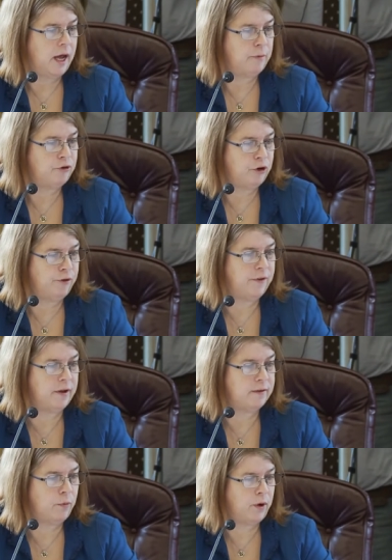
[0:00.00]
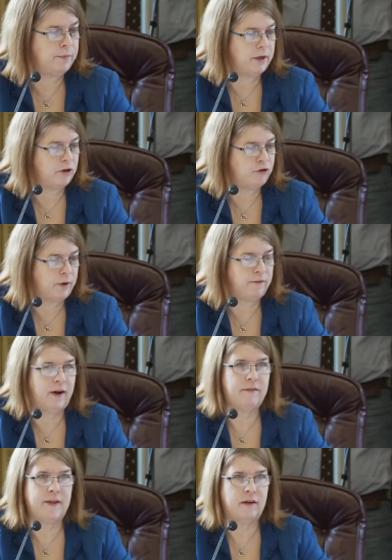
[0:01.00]
Um, general funds of one million
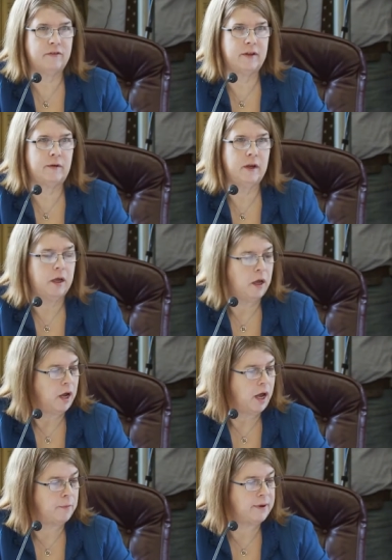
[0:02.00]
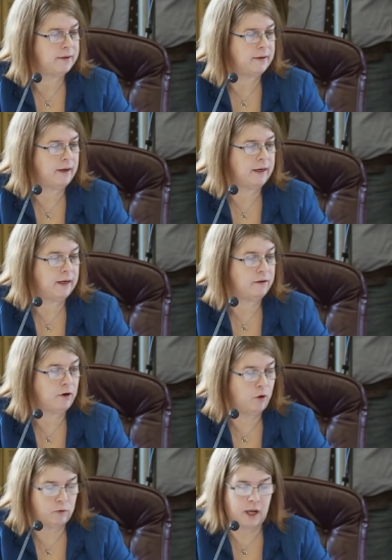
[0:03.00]
twenty-five thousand, um, but it's in its
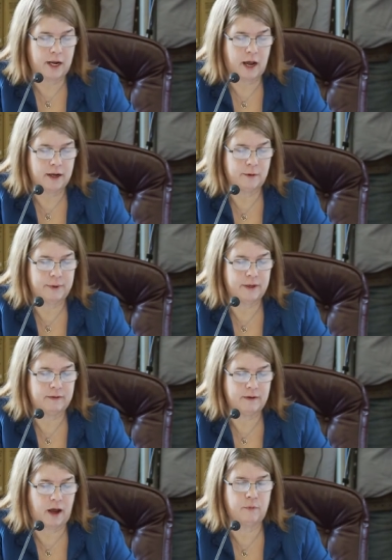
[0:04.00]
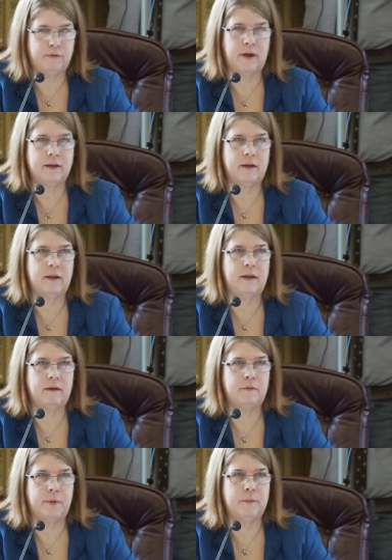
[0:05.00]
own line item, it is not reflected in
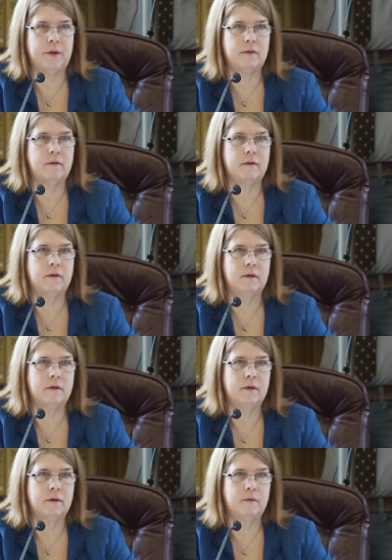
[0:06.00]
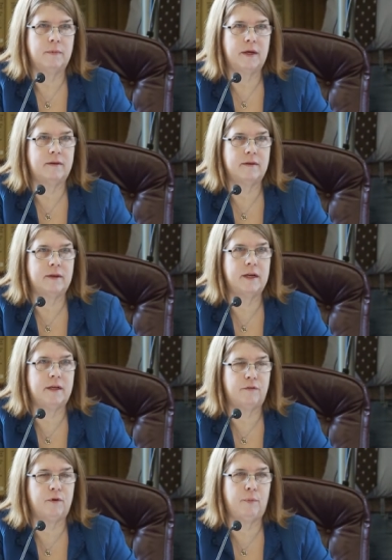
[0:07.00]
these amendments because it's in a
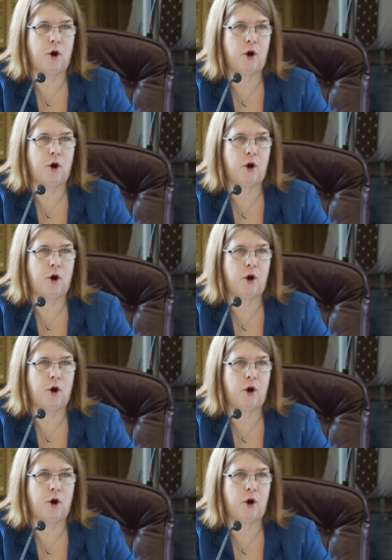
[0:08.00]
different